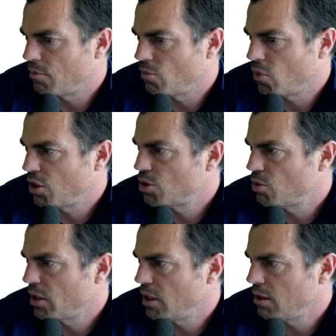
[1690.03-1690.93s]
which
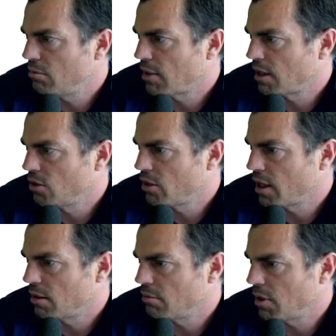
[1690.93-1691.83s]
we had a look
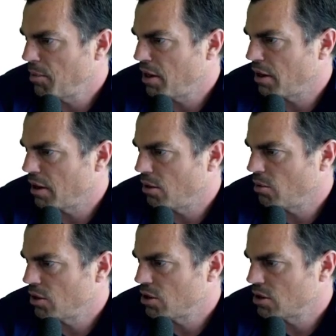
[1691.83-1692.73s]
at a minute ago,
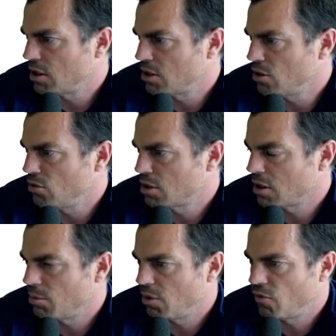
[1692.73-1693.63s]
which is this new
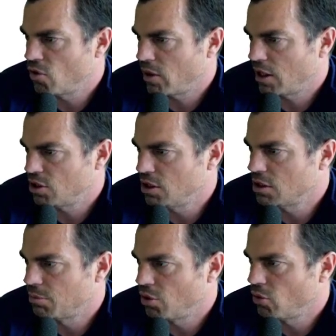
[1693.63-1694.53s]
site, but we've not actually
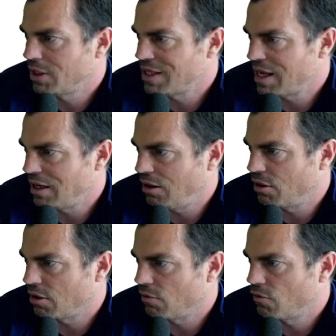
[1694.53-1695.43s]
deployed
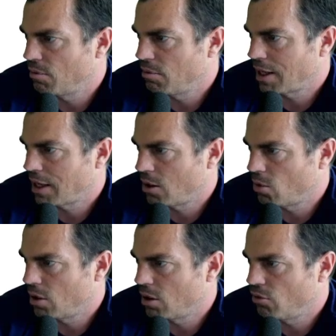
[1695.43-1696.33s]
anything from
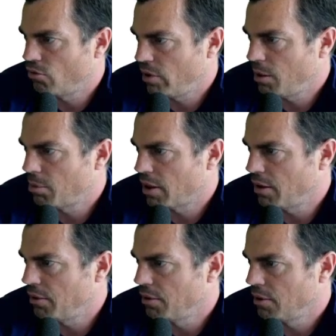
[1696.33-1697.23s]
our
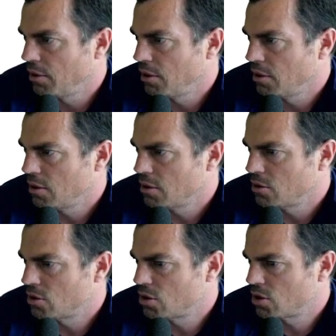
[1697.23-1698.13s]
repo.
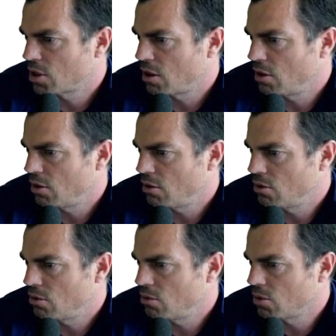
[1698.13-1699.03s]
So
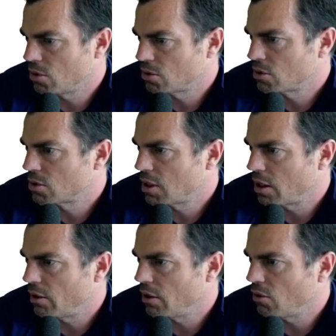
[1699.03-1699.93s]
what's
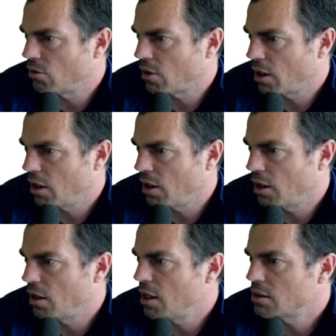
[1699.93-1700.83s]
going on
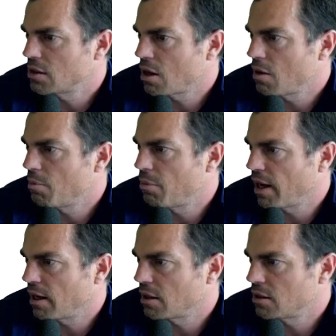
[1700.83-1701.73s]
here? Let's go back